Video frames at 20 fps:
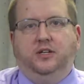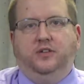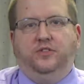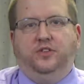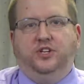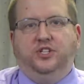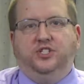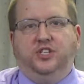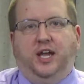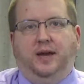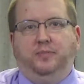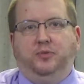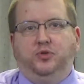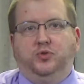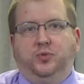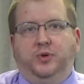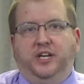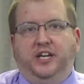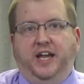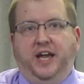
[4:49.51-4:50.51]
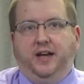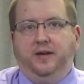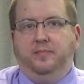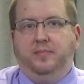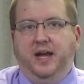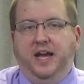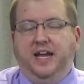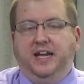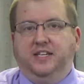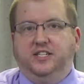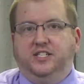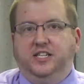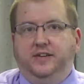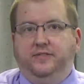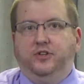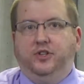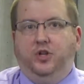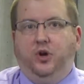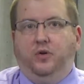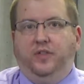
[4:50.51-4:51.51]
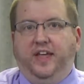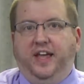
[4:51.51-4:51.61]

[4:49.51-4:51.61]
The disciples were yet amazed, even though